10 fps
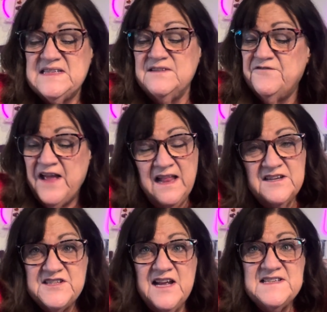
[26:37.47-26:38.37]
And
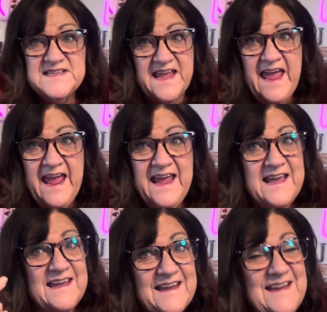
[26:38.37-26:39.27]
Valentine's
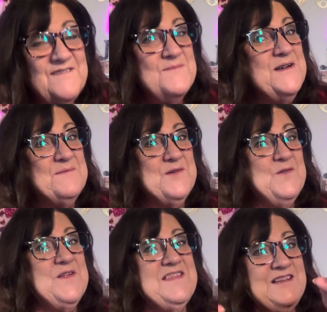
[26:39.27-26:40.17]
cake, remember,
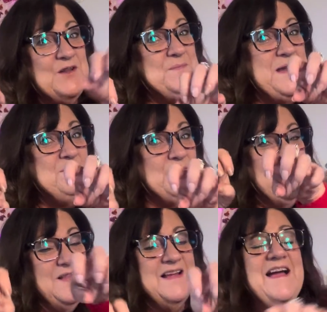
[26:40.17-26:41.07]
with the little people?